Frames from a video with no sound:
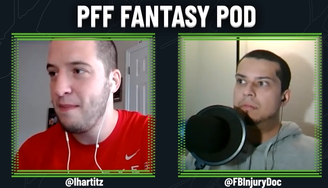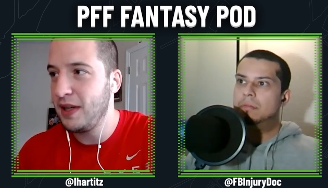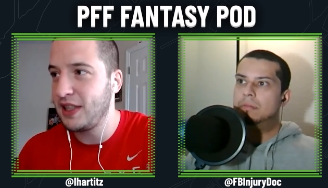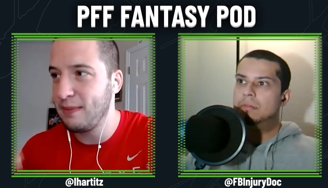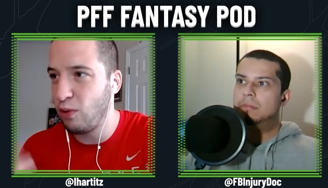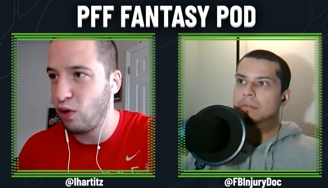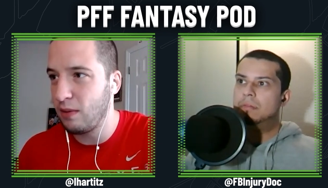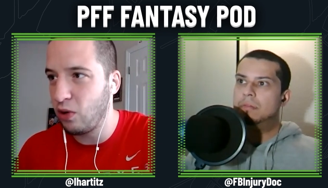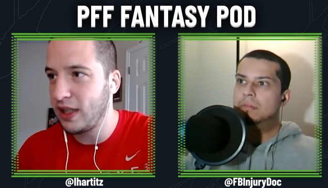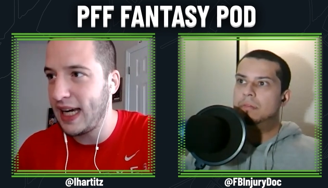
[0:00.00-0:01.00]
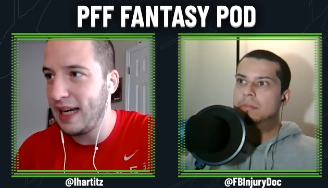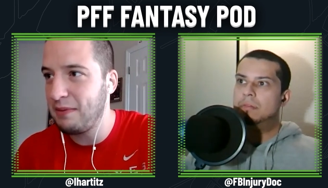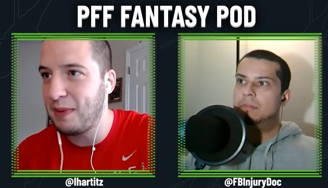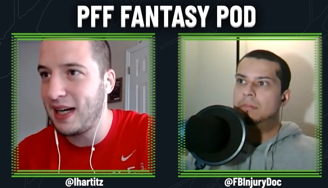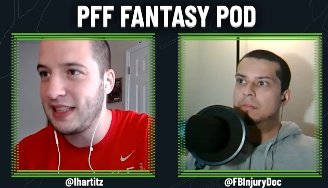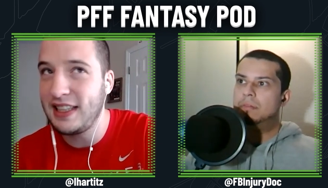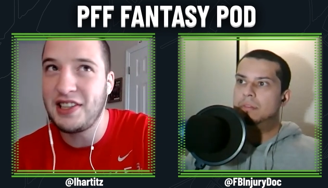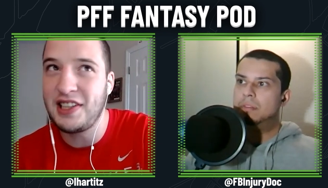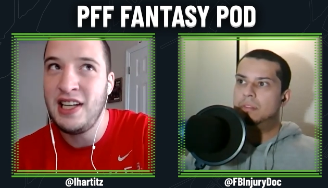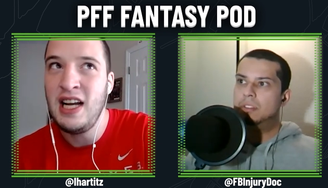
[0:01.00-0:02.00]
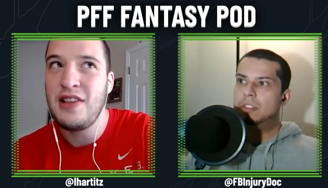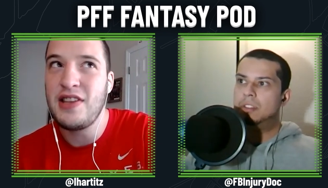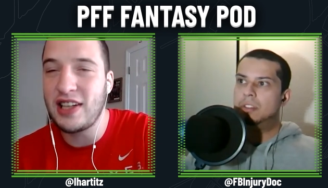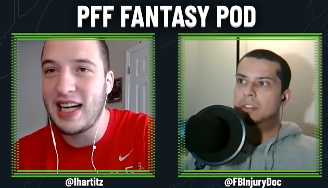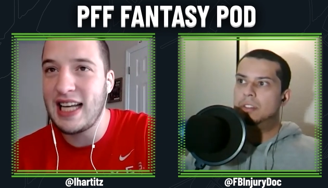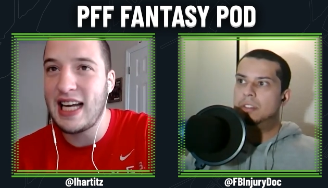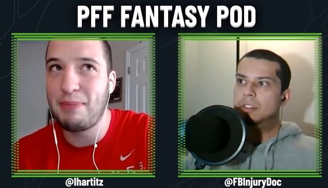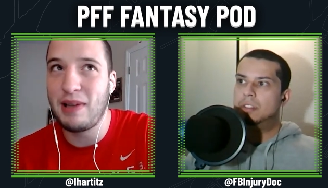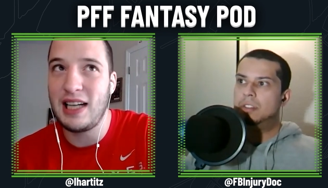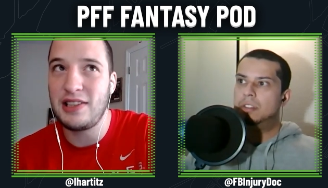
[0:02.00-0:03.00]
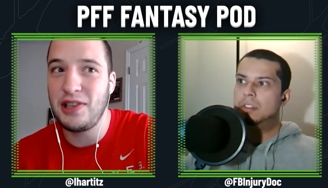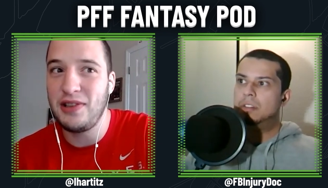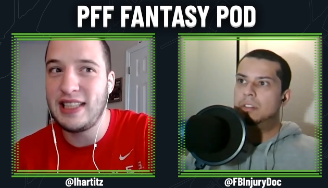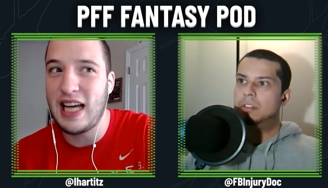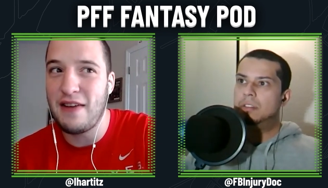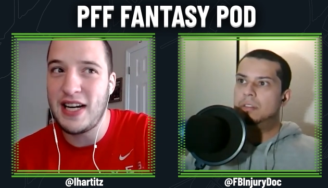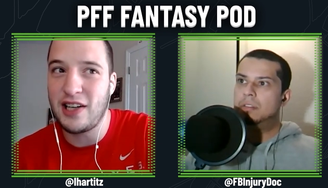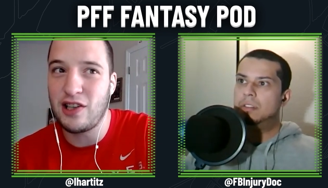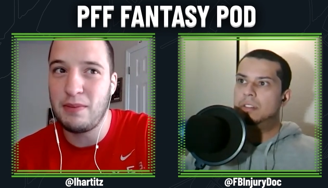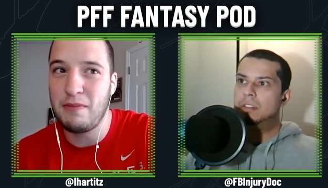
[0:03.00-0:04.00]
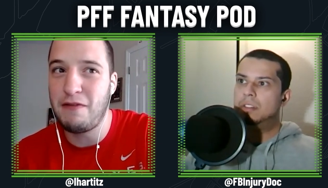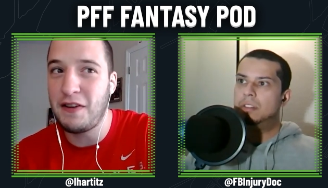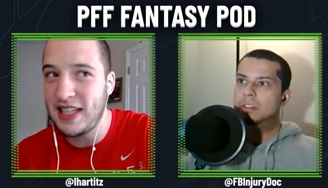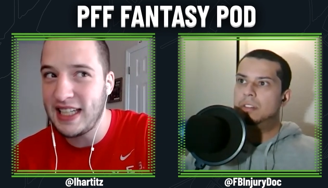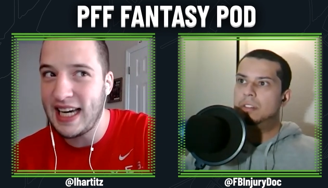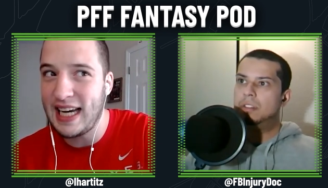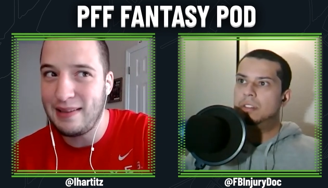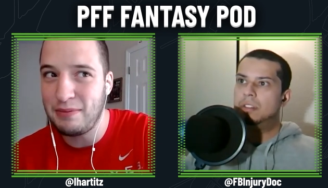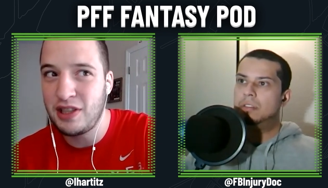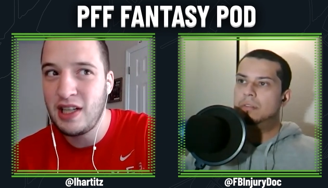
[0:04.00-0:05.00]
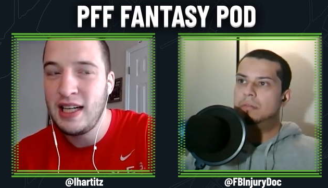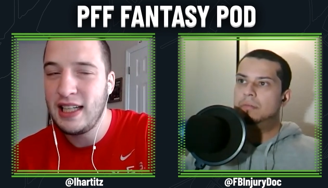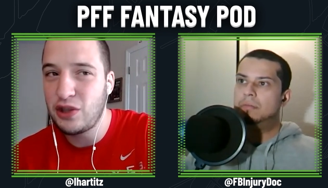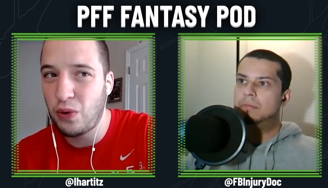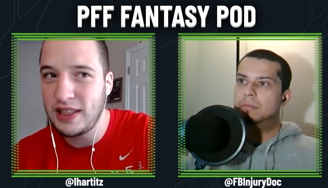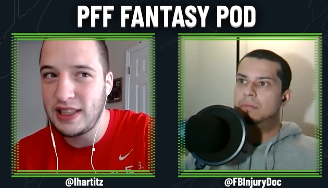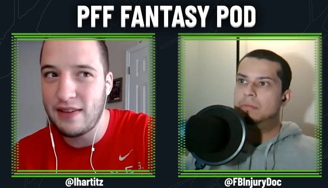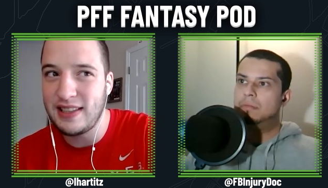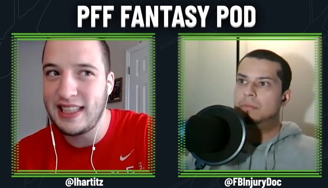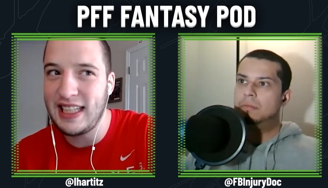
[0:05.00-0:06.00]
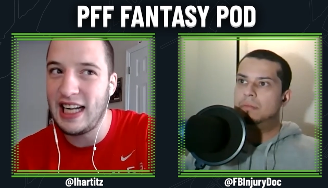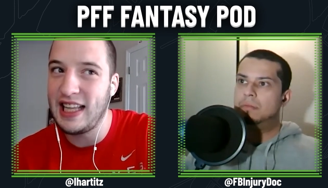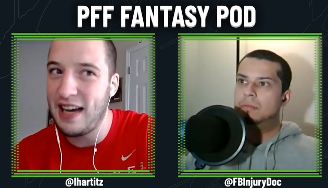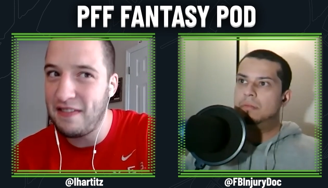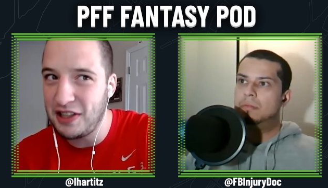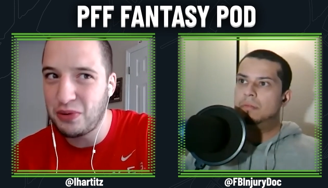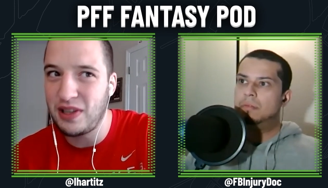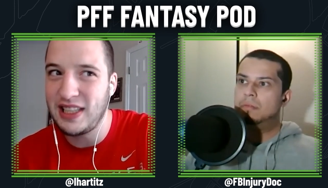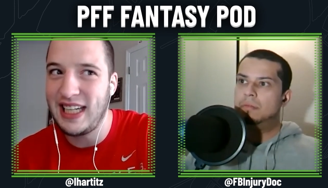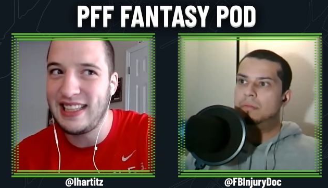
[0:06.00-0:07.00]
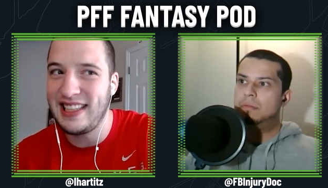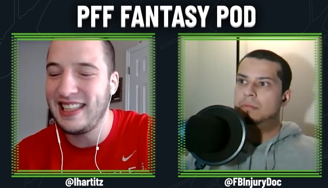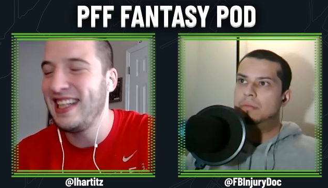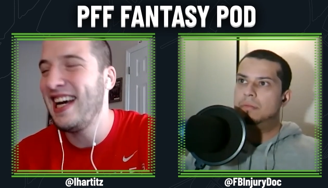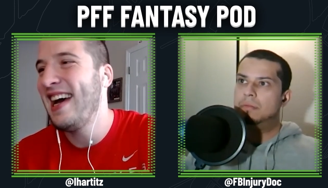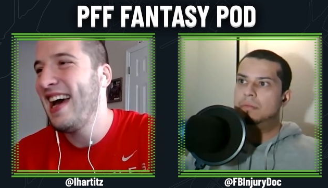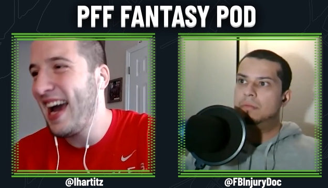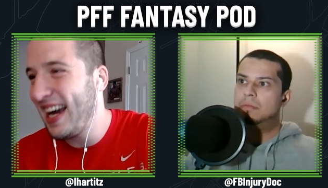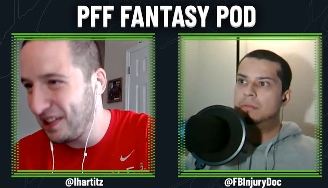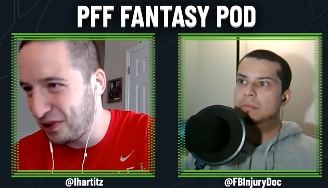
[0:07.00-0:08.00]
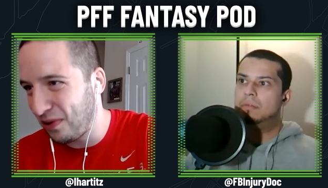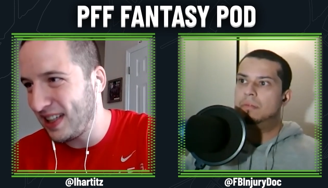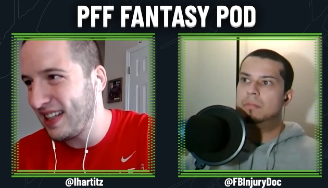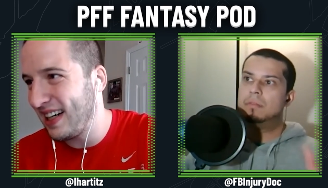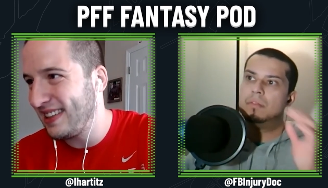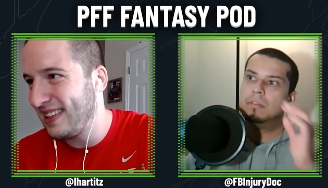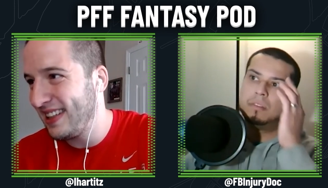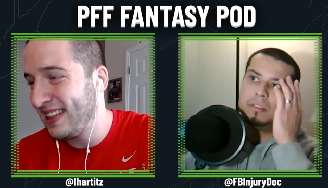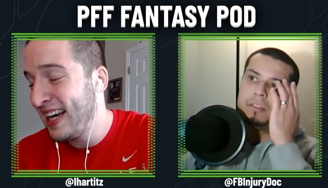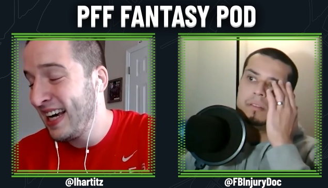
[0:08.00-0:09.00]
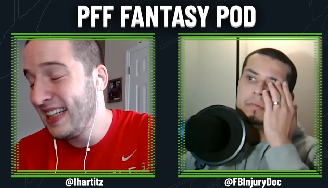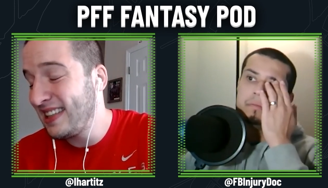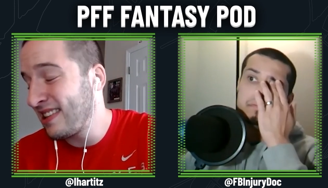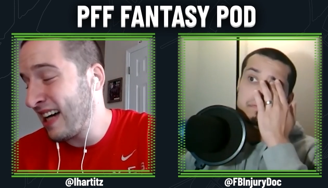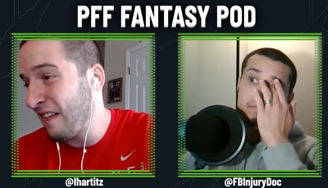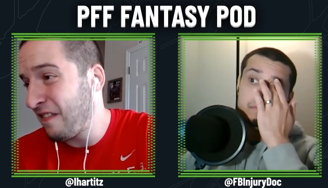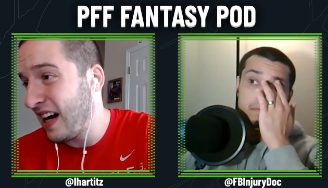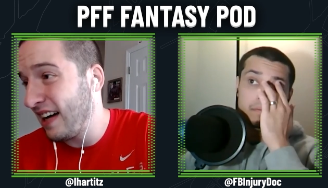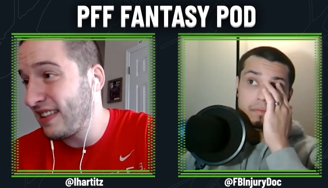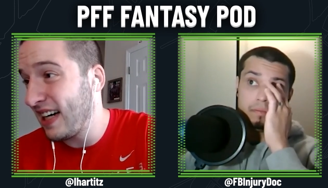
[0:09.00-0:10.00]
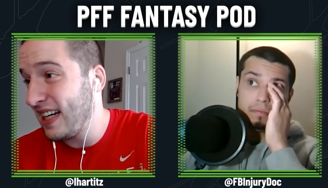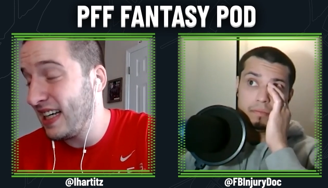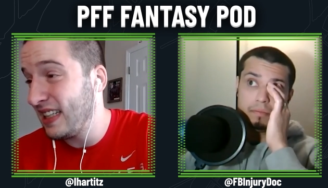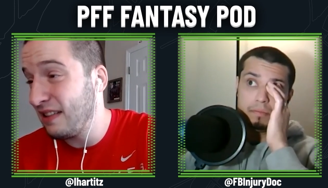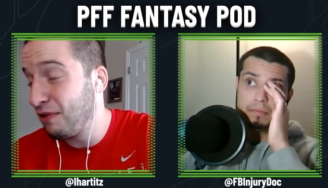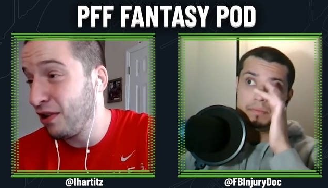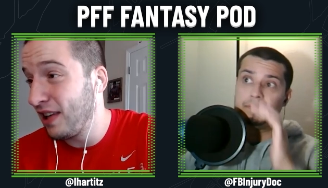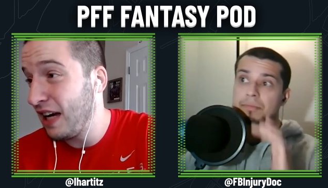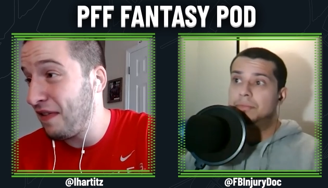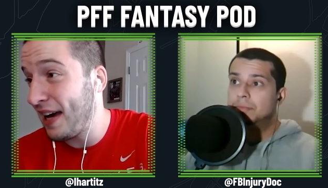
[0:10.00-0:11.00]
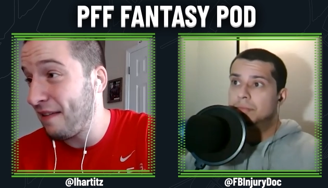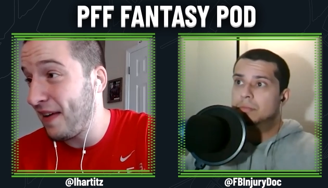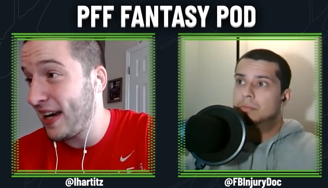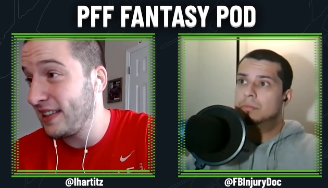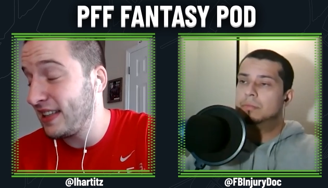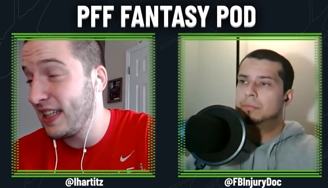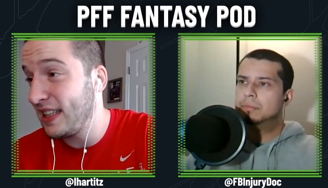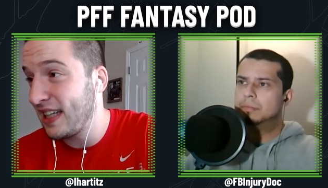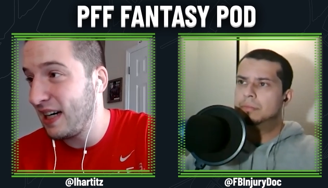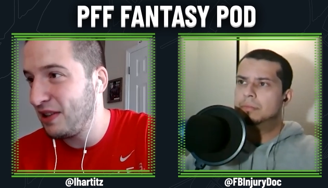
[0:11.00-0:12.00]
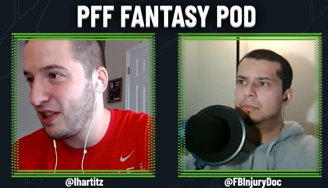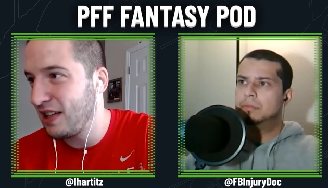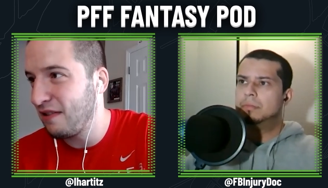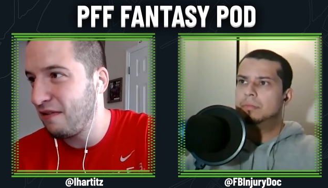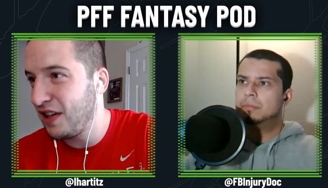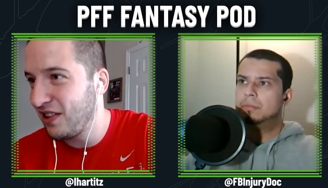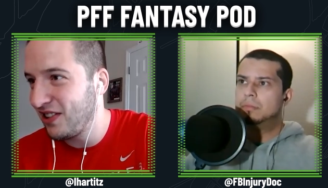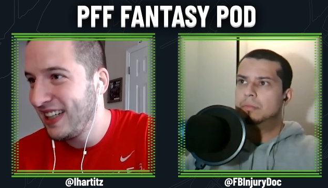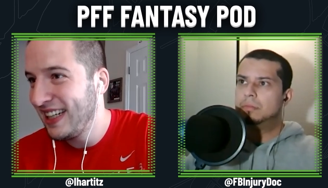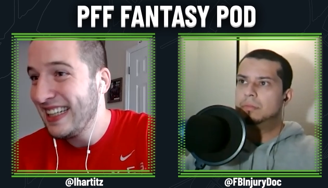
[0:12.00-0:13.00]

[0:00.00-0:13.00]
Speaker 1: missing more and more games by season. Another guy that applies to is Evan Engram, 15 games in 2017, 11 in 2018, 8 in 2019. He's a top five tight end in real life and fantasy anytime he's on the field.